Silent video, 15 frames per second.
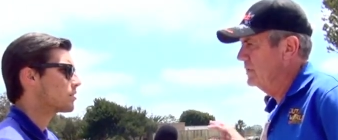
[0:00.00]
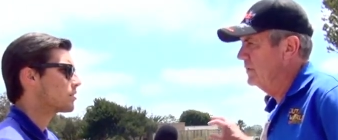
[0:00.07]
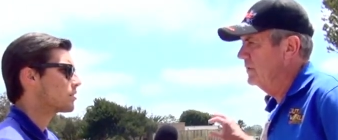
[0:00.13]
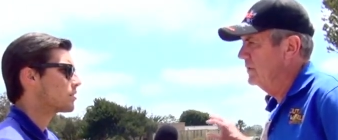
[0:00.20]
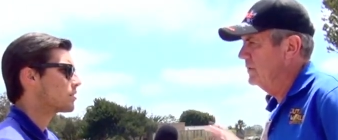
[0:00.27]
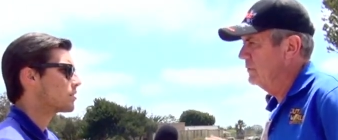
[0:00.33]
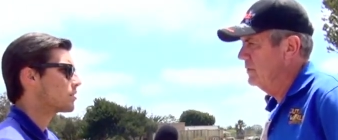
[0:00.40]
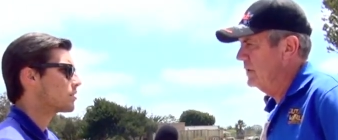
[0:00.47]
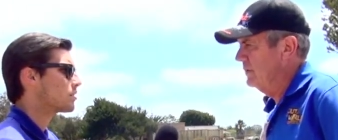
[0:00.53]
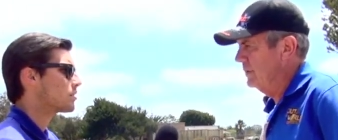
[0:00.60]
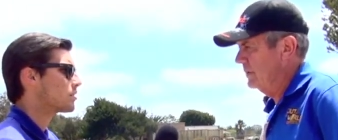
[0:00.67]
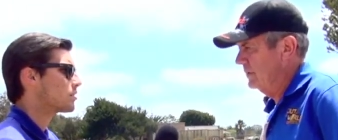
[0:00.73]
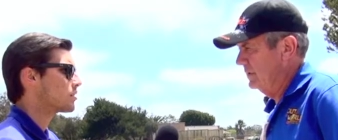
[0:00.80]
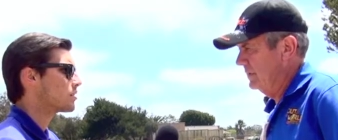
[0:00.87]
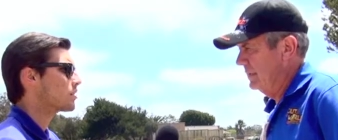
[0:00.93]
Speaker 1: to the
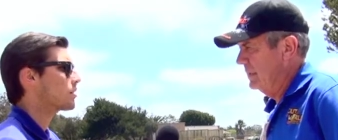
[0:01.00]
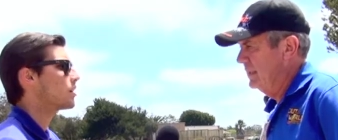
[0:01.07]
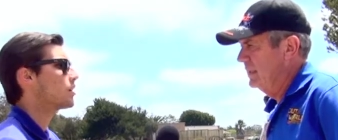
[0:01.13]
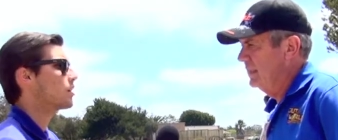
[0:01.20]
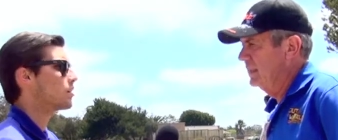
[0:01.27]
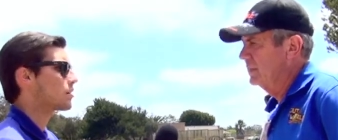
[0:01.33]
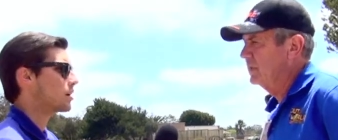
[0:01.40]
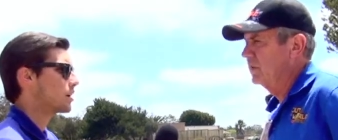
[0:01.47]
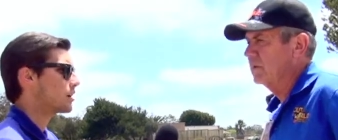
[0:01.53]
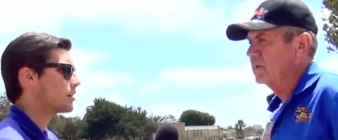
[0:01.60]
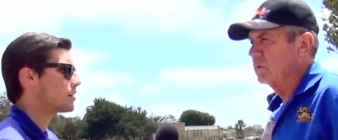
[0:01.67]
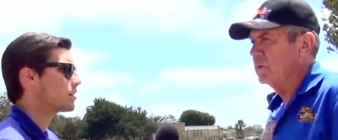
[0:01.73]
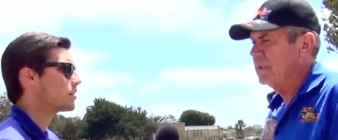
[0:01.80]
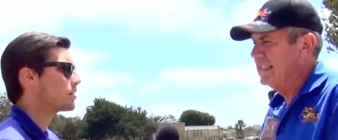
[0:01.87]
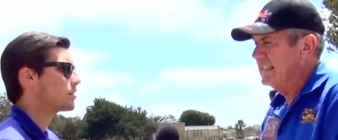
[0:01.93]
river.
Speaker 2: Oh, okay. So
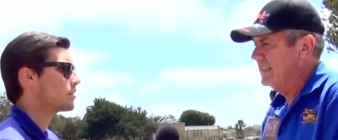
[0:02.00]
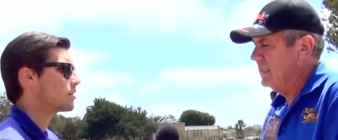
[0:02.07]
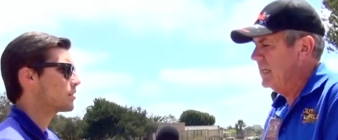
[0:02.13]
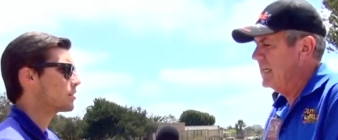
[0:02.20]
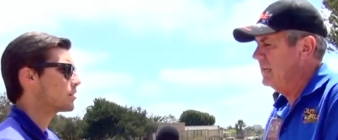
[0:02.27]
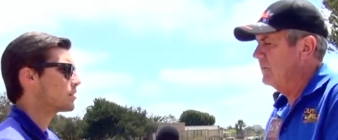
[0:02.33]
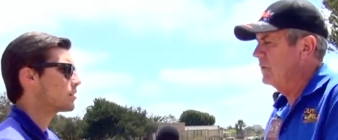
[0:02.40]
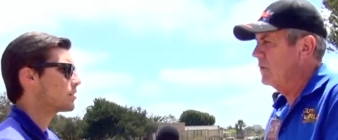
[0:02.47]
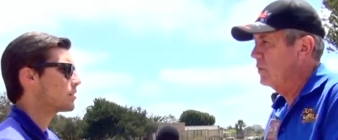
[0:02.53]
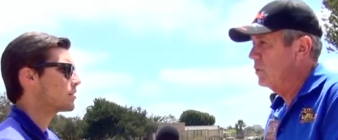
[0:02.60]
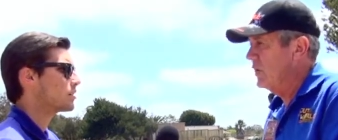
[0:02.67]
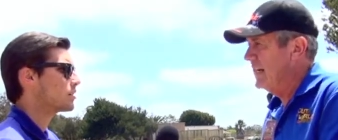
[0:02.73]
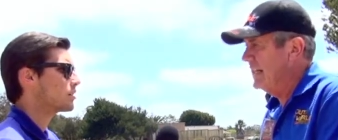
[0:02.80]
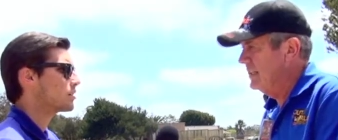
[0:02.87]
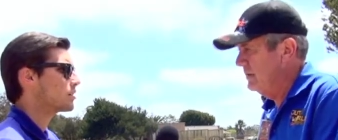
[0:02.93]
it's only
Speaker 1: designed for a
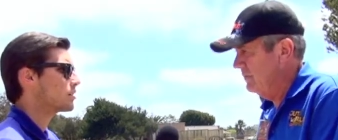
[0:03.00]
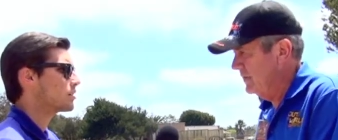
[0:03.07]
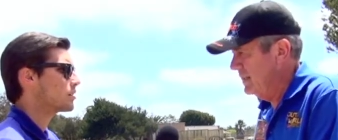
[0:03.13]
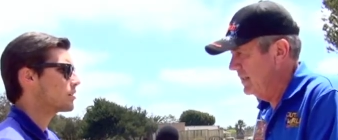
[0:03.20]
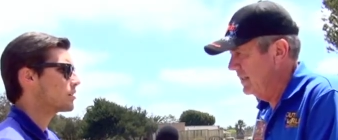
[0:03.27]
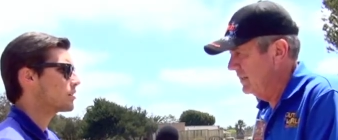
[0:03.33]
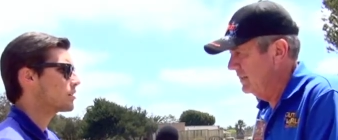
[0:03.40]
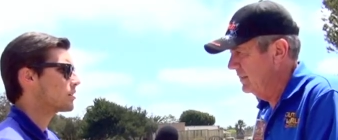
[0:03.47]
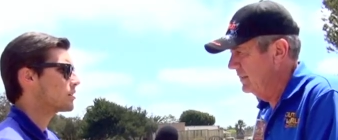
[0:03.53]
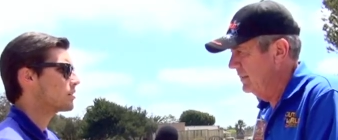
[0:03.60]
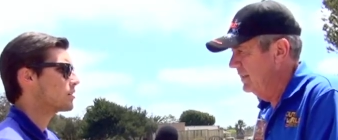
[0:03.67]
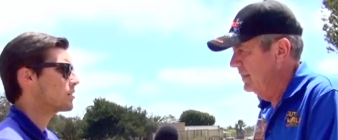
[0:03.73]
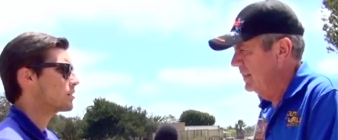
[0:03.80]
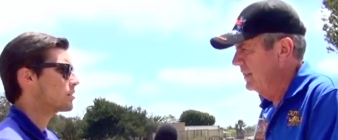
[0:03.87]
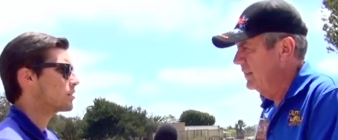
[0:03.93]
rain event,
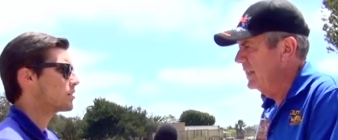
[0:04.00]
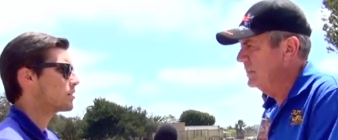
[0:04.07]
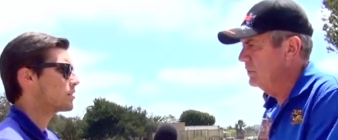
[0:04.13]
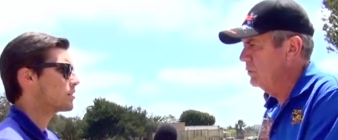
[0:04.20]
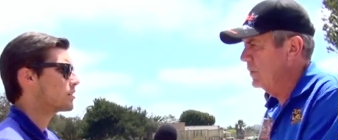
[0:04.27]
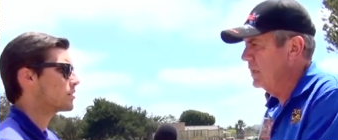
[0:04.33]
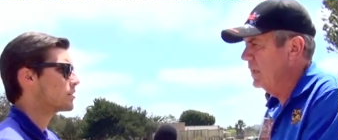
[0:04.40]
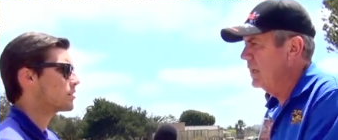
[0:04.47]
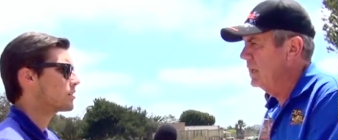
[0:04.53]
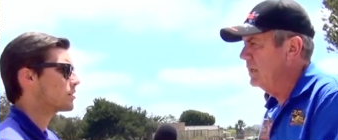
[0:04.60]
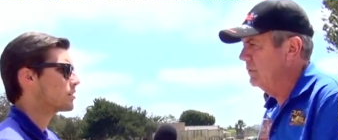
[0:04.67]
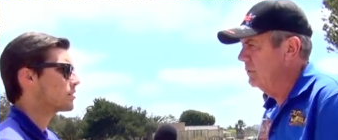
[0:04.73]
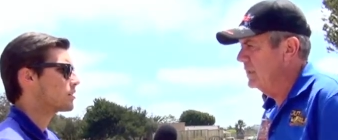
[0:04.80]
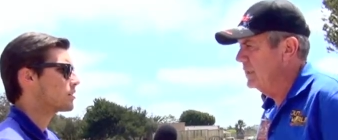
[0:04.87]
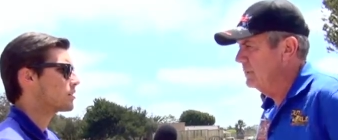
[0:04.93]
and that's the way
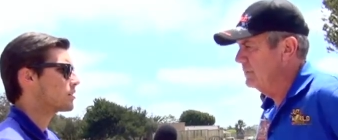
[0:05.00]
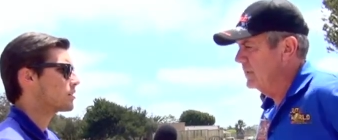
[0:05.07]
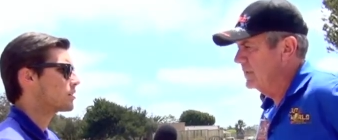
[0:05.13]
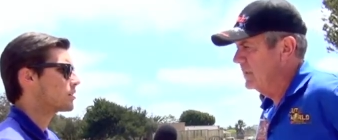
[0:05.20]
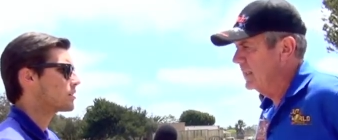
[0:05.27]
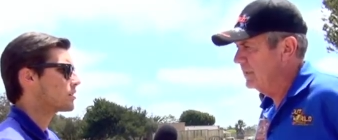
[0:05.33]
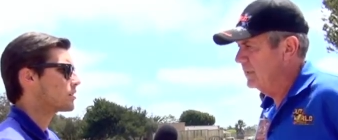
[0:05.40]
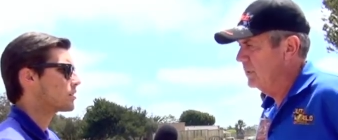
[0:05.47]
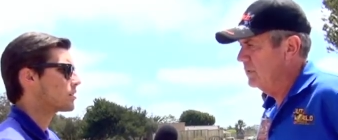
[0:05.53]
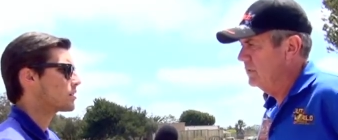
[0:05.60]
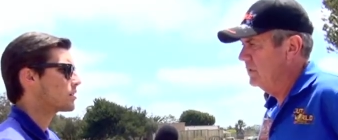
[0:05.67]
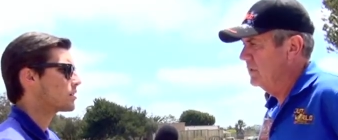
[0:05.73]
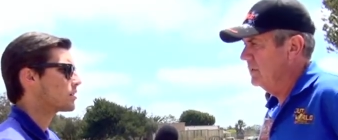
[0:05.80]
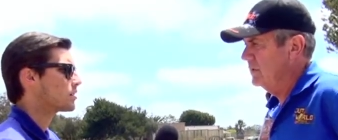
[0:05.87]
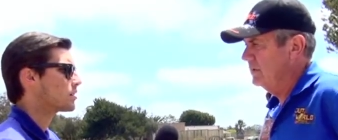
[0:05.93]
our we can protect the
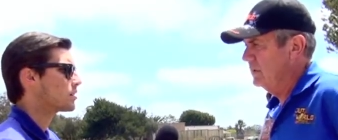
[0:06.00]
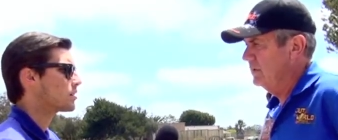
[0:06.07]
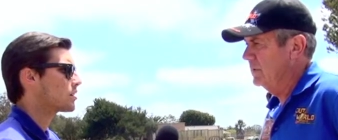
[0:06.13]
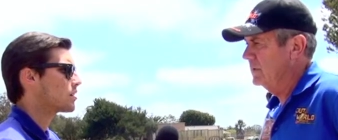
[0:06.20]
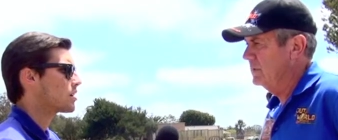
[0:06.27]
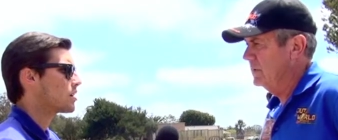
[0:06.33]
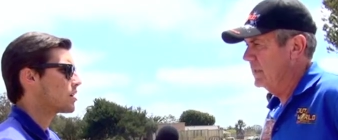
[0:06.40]
oceans and rivers